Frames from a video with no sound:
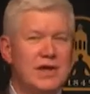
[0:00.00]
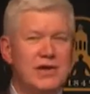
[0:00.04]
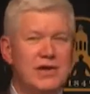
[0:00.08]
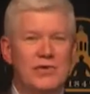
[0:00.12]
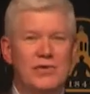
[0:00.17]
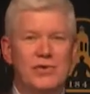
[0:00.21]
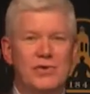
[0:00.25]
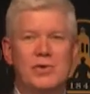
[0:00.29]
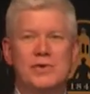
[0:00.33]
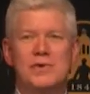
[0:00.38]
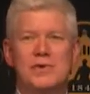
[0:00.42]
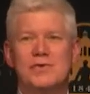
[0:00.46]

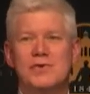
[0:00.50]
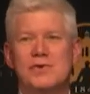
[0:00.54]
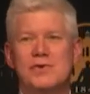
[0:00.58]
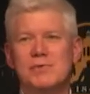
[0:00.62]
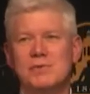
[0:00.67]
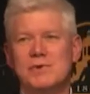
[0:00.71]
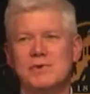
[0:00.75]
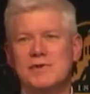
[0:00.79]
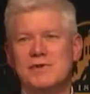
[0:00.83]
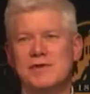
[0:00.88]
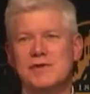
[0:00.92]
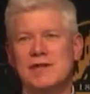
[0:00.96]
those who
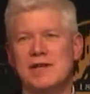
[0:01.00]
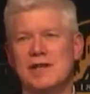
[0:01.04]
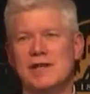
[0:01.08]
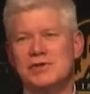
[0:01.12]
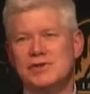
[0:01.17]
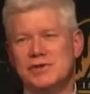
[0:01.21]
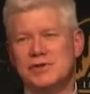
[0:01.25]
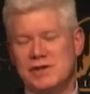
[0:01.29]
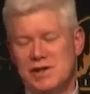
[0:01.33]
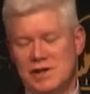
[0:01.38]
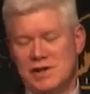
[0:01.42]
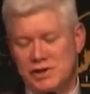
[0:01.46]
would see
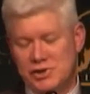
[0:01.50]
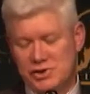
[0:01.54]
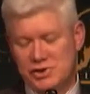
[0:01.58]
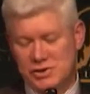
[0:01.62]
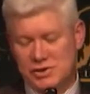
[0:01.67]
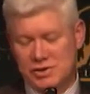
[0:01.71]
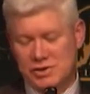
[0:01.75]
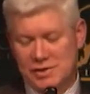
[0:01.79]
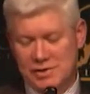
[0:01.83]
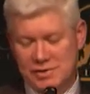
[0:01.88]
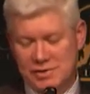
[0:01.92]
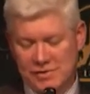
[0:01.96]

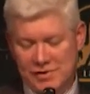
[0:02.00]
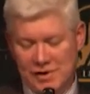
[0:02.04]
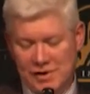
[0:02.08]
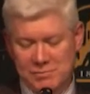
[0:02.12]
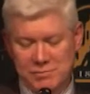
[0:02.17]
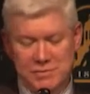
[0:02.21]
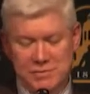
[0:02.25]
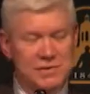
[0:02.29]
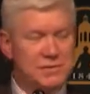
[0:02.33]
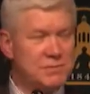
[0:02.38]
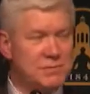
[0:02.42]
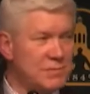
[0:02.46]
education and the
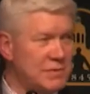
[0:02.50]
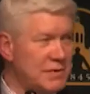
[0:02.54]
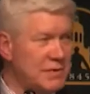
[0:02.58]
subjects